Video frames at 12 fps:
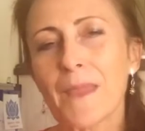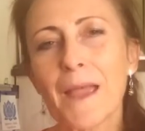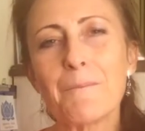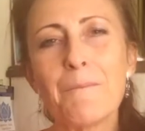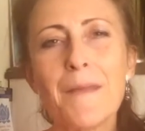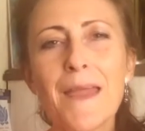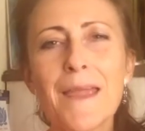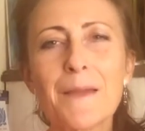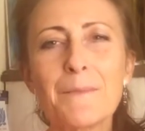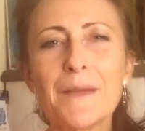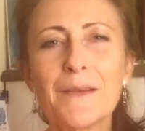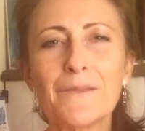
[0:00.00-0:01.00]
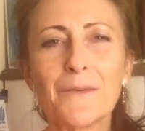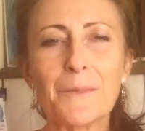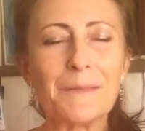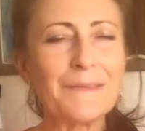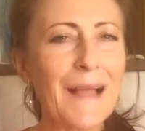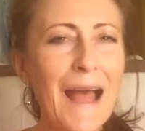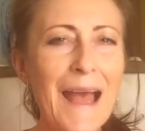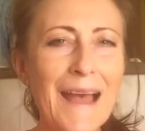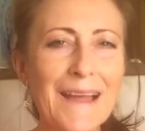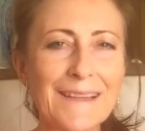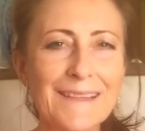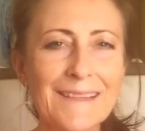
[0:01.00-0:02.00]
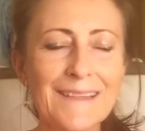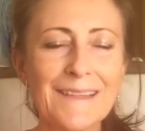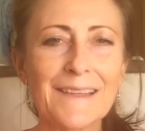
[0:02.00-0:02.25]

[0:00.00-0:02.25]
Make a bit of a plan,